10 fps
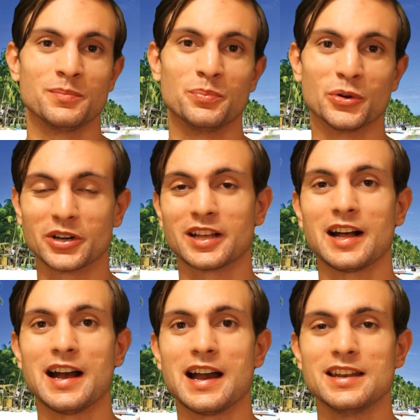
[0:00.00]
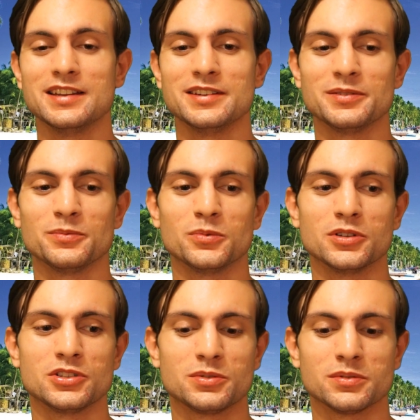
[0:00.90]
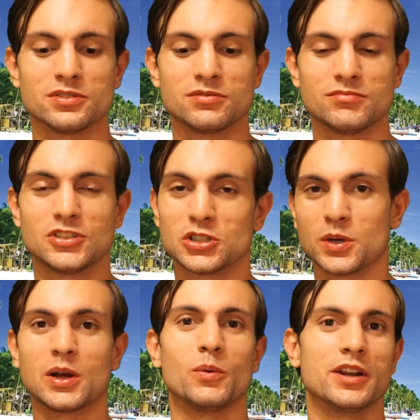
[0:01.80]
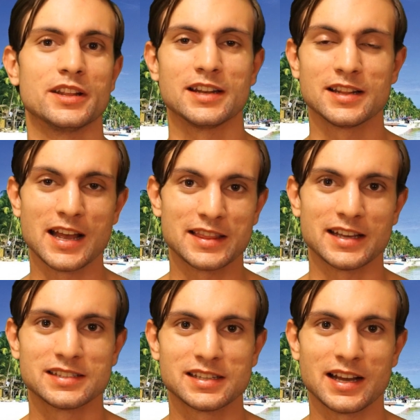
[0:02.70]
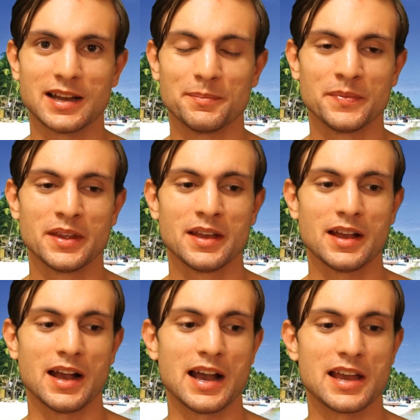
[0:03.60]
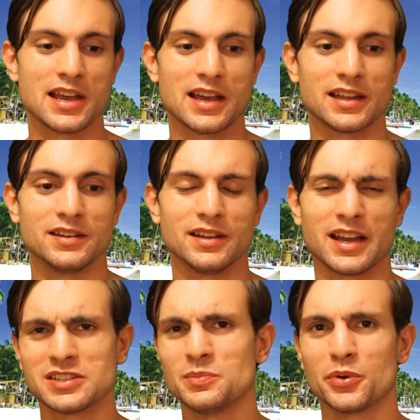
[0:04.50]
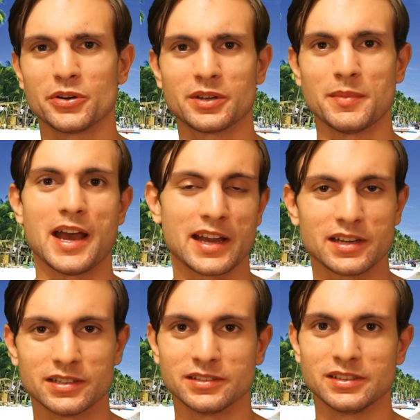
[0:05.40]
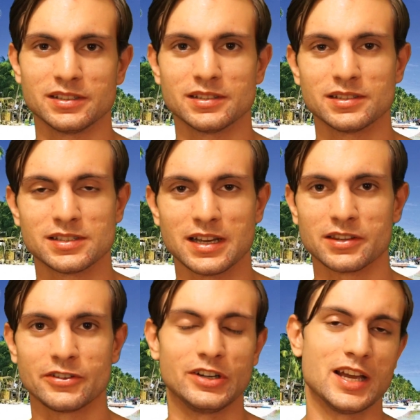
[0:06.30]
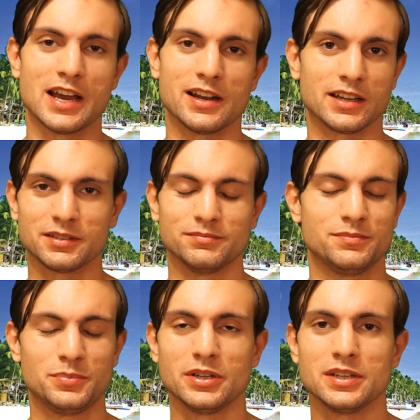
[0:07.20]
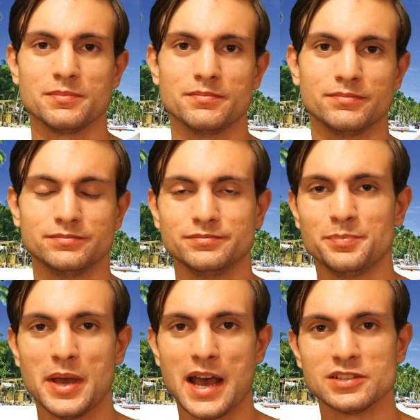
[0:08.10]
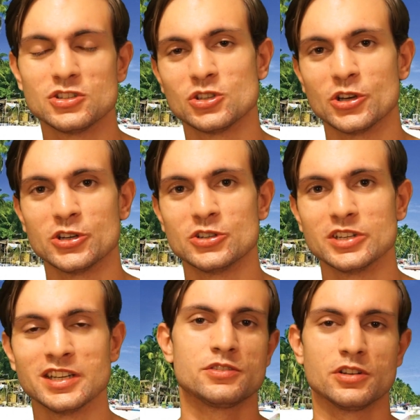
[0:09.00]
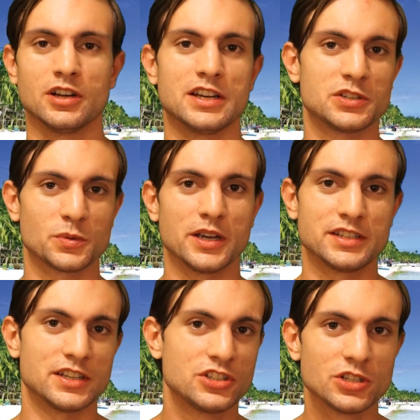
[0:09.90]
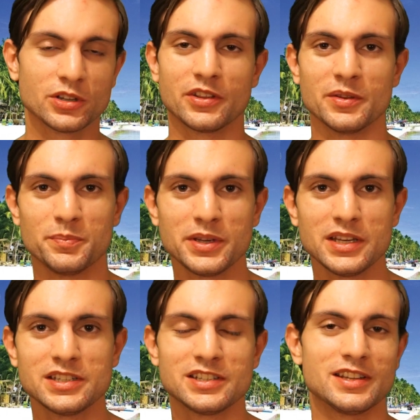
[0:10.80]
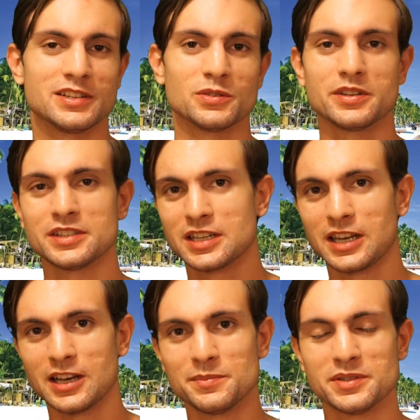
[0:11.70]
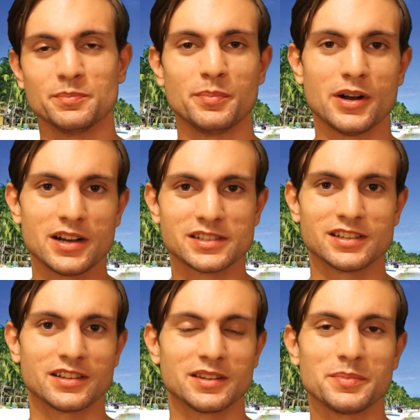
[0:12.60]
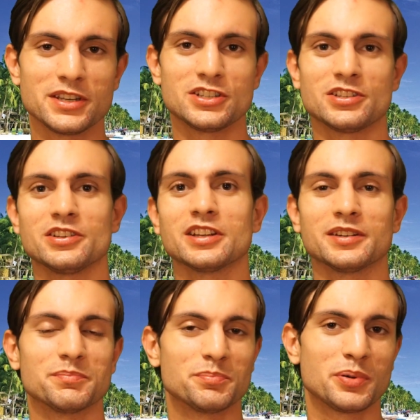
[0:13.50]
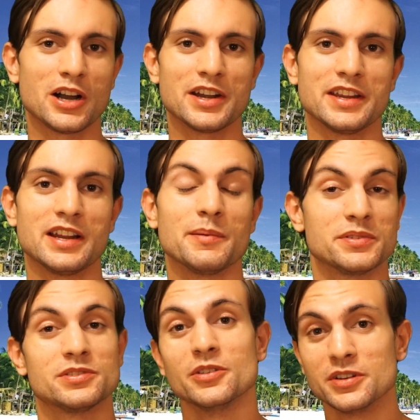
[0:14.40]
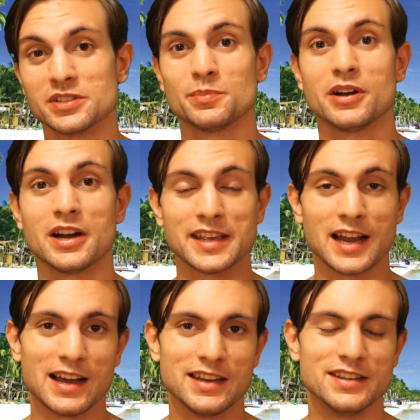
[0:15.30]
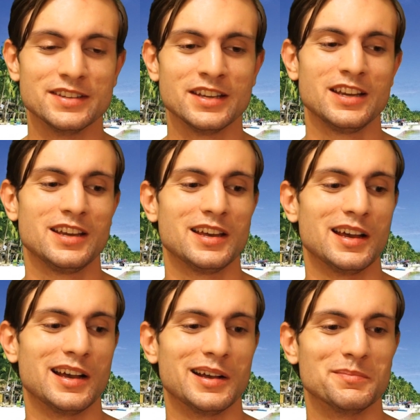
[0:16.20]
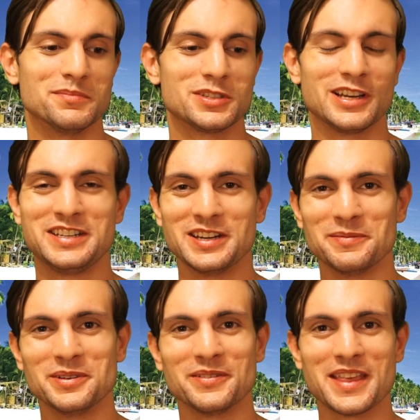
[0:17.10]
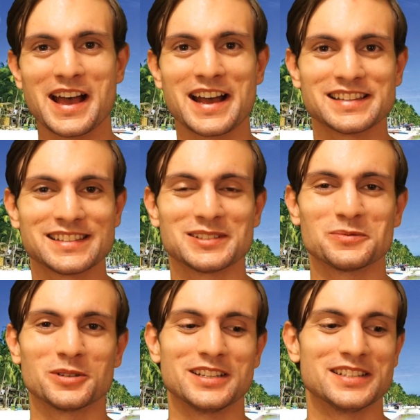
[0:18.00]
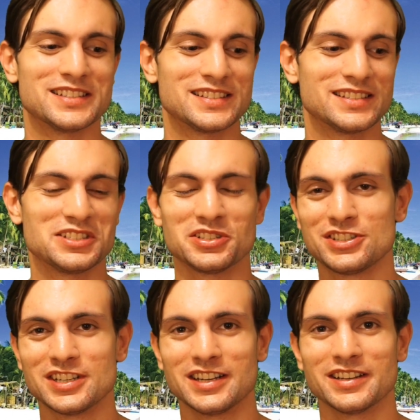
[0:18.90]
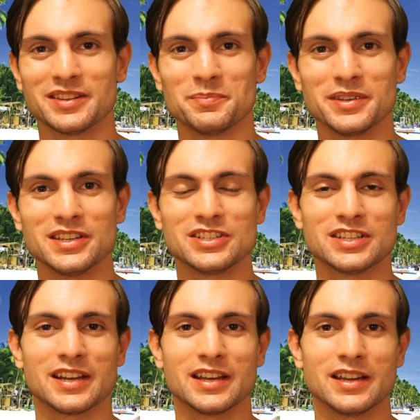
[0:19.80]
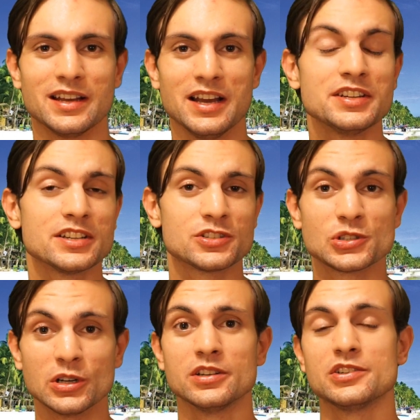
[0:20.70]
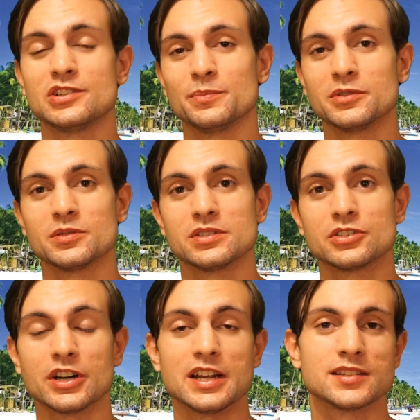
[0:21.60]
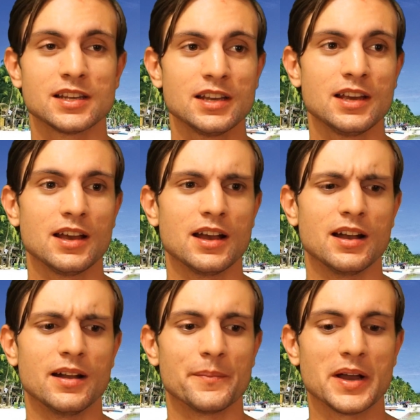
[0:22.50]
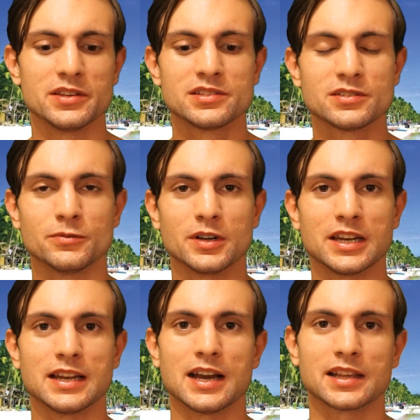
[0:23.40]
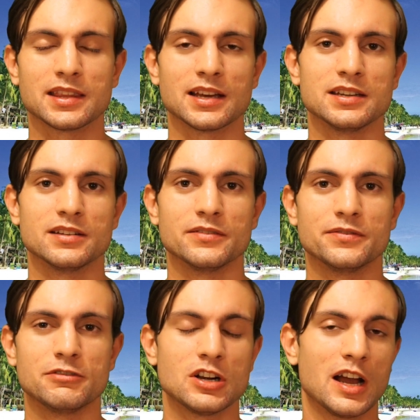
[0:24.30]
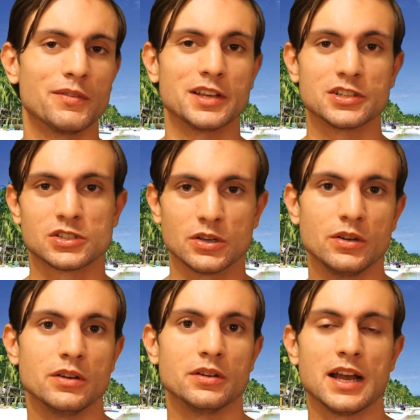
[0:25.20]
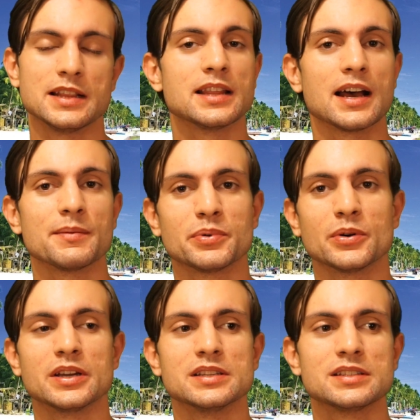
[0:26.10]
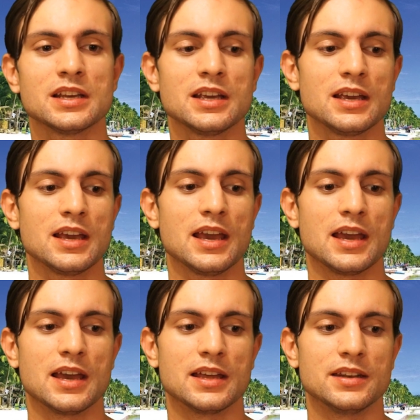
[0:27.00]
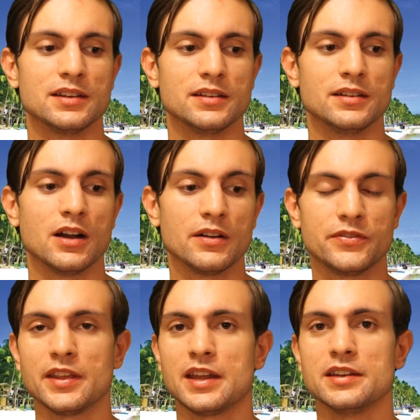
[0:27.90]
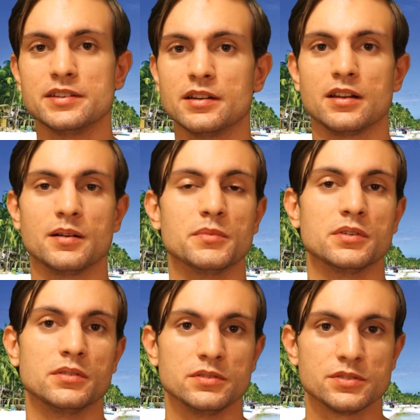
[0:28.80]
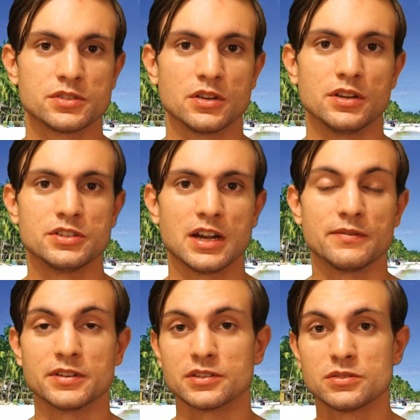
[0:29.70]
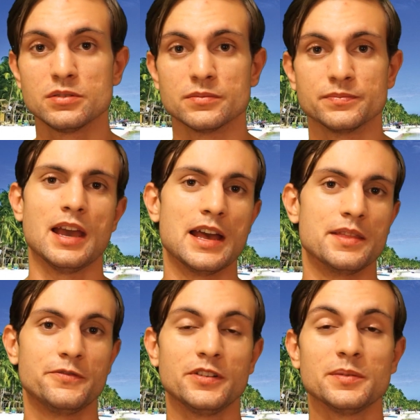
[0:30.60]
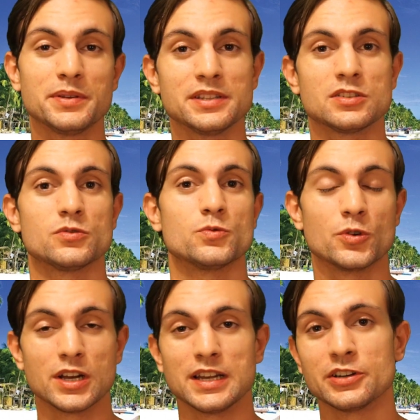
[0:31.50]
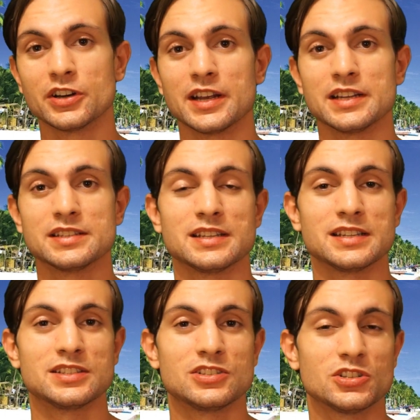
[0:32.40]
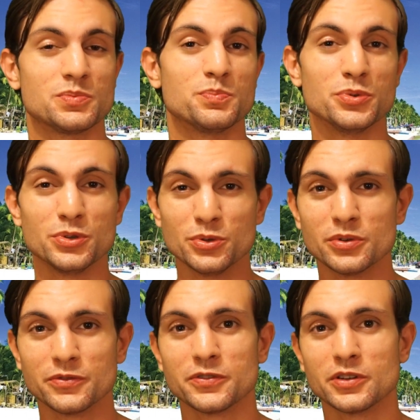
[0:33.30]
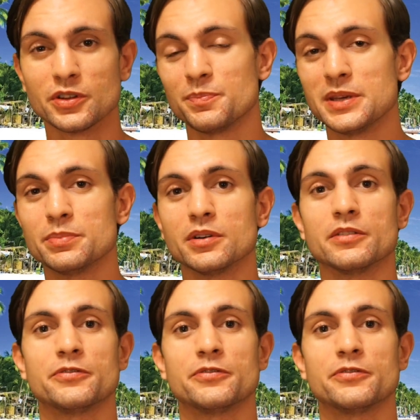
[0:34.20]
Boracay Island, which was just what I wanted at that time. I had actually broken my ankle in South Korea. I had like pretty bad surgery. So I just went and chilled on the beach. There's all these clubs and bars along the beach so you can party it up. It's known as a party island. So I did a bit of that as well as just chilling on the beach, and I did a solo trip, which was great. I used to really like the idea of traveling solo at that point, and after that I did a lot more solo traveling too. And the Philippines is really great. It's just beautiful. The people are